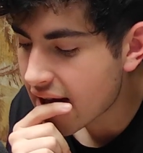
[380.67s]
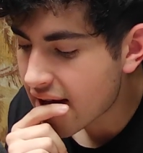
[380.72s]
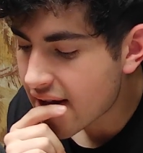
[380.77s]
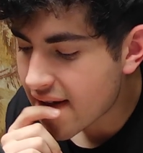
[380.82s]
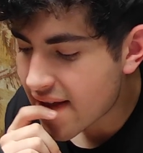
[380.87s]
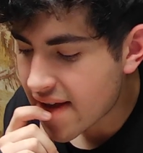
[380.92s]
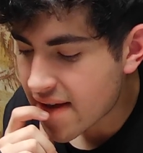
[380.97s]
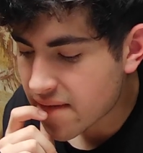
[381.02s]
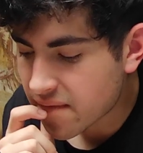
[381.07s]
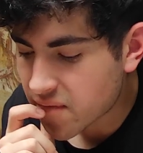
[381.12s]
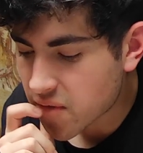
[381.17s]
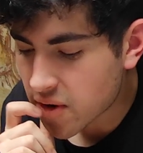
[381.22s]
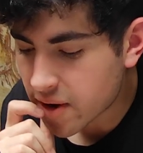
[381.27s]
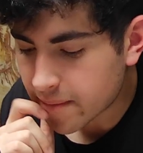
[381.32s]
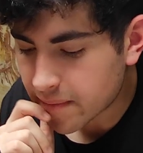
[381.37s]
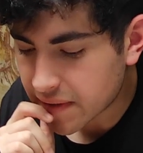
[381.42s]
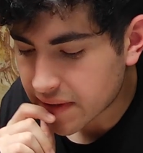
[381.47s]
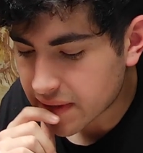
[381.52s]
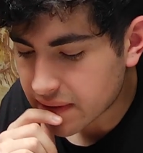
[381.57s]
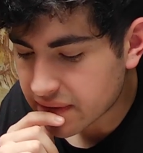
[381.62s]
It formed a
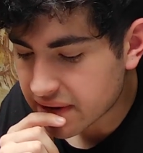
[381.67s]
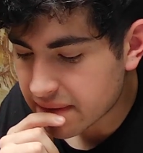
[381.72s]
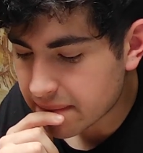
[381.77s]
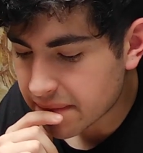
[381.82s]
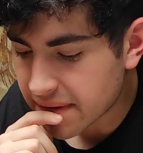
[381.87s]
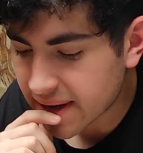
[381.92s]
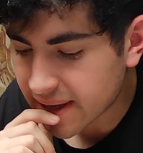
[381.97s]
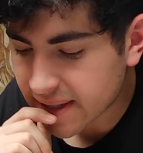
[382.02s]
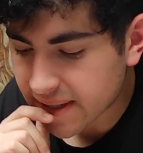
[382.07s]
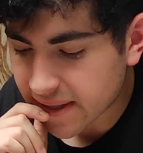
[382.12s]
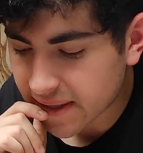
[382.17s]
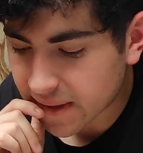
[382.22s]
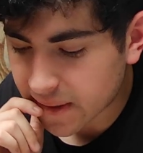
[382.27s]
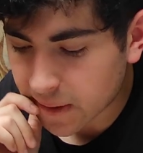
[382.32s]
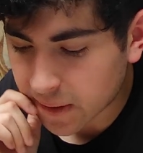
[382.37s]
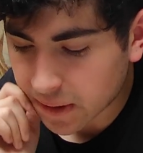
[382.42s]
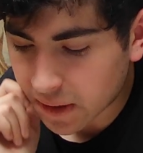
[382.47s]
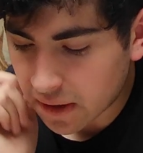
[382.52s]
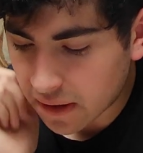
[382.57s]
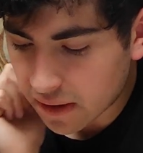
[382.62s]
sweet picture. The
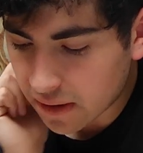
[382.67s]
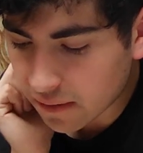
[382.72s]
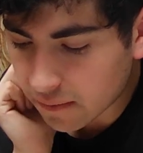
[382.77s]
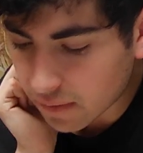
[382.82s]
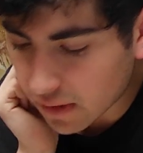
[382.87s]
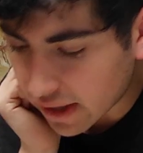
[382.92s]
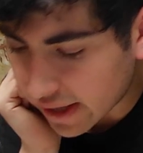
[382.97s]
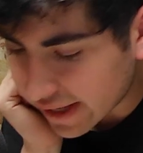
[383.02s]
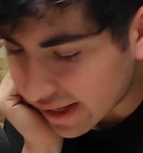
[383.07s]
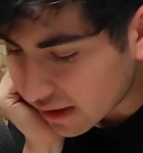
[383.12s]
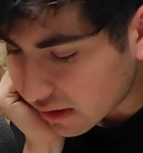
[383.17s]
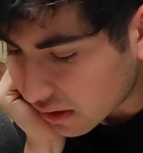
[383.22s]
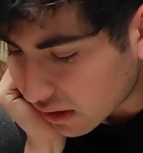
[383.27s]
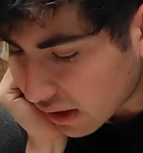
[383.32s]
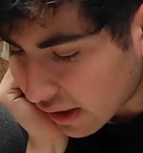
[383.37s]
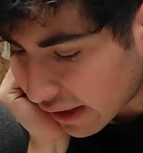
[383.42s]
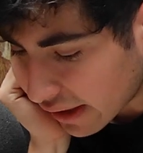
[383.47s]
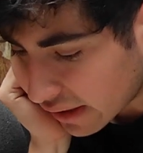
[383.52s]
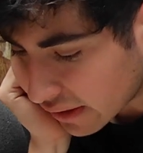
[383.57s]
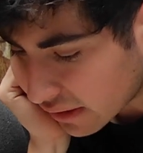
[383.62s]
long, light
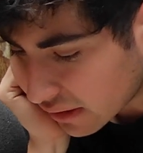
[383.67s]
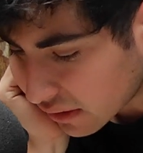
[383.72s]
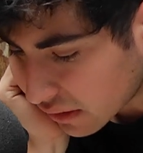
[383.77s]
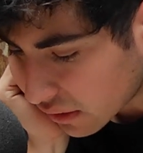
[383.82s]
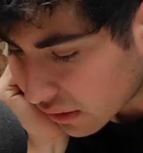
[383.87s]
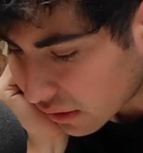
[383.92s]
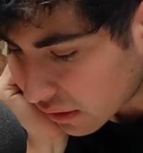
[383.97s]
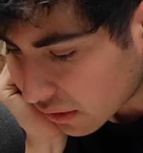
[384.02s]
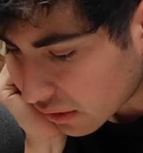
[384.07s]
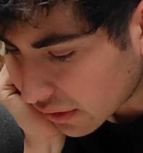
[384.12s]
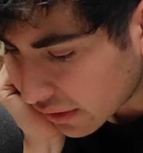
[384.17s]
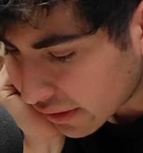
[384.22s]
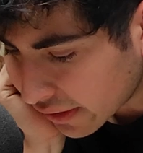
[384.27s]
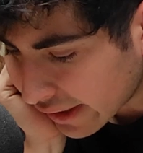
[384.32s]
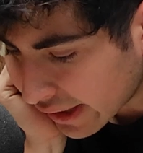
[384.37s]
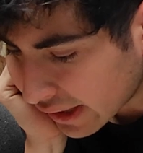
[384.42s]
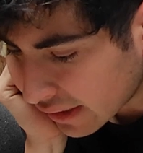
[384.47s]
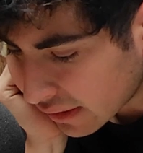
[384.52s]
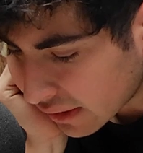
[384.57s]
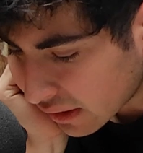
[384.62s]
hair curled
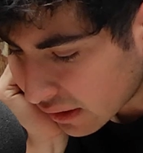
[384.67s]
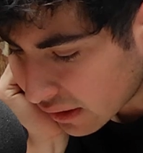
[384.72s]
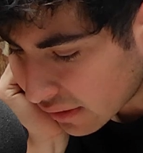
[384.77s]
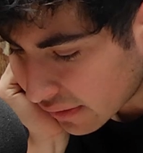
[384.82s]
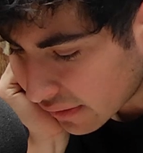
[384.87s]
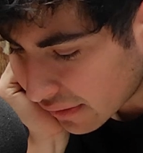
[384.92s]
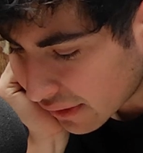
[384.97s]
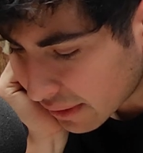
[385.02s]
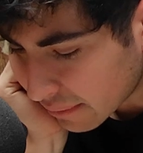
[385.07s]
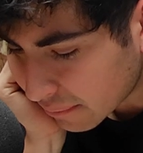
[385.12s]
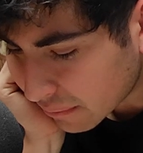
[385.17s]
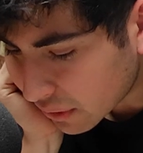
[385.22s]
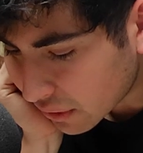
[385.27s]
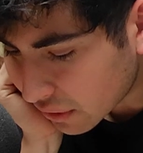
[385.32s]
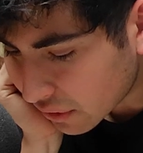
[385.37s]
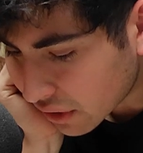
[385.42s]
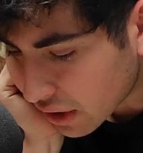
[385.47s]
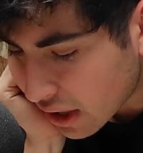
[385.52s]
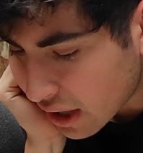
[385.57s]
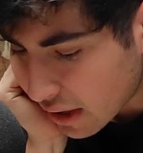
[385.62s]
slightly on the temples.
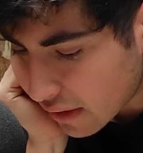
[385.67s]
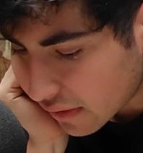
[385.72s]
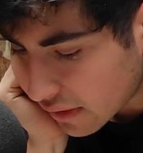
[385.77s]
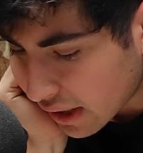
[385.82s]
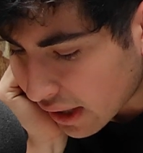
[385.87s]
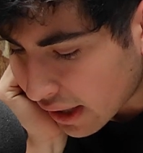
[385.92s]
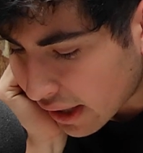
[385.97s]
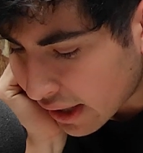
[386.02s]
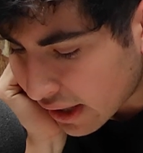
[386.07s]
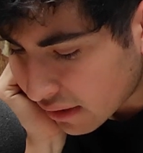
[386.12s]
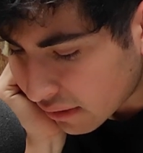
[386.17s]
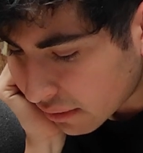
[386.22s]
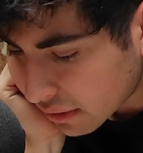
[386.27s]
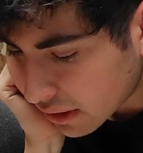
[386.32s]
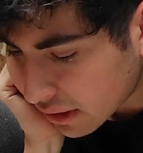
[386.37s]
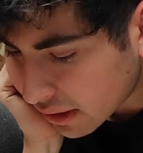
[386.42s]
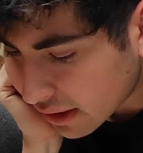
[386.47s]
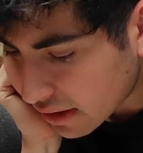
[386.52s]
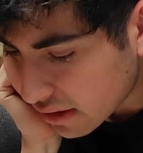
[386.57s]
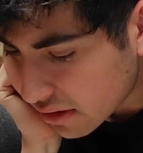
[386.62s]
The eyes were
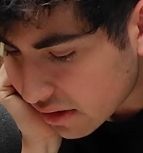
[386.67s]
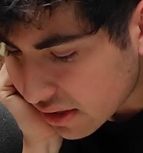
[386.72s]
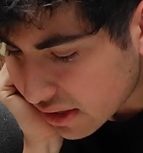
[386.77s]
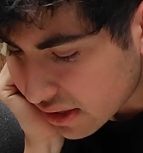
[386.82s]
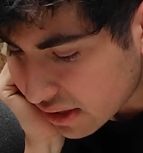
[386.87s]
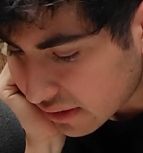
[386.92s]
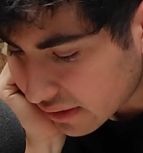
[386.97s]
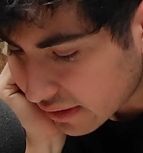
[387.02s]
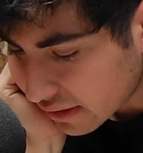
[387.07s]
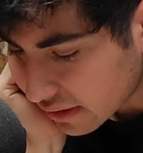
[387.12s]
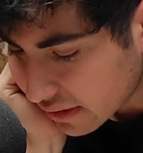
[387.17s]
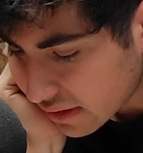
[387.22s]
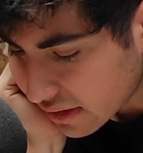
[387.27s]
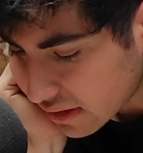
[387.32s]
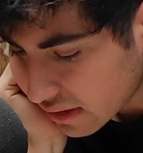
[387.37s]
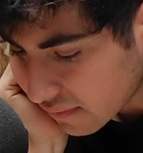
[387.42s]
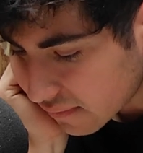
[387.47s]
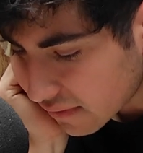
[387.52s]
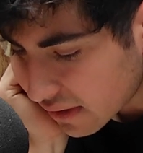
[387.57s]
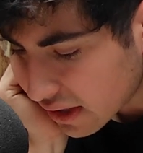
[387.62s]
large and serious, the
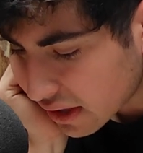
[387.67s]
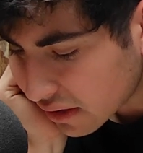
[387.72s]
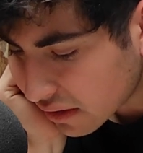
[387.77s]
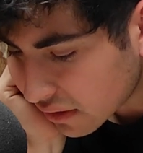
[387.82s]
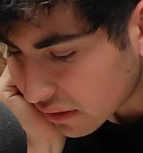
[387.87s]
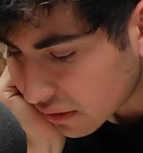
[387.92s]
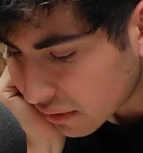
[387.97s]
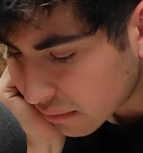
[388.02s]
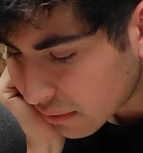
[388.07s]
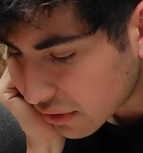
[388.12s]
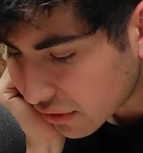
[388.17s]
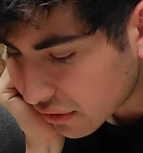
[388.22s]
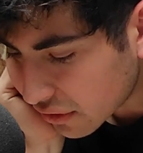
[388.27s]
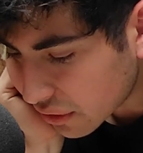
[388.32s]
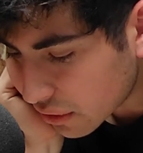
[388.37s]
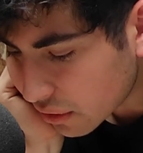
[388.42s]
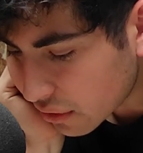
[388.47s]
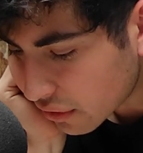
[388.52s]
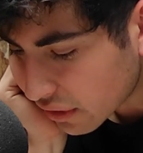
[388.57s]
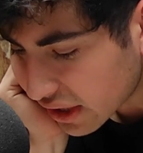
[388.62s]
figure almost too
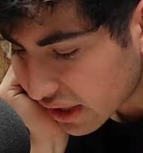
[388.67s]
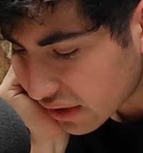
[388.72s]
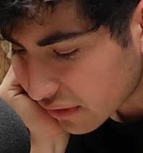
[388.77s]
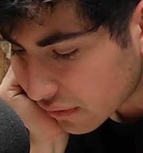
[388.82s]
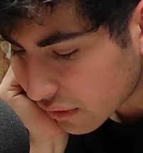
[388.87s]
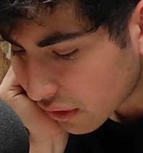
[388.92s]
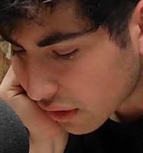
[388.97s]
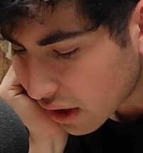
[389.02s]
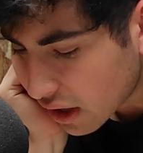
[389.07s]
graceful.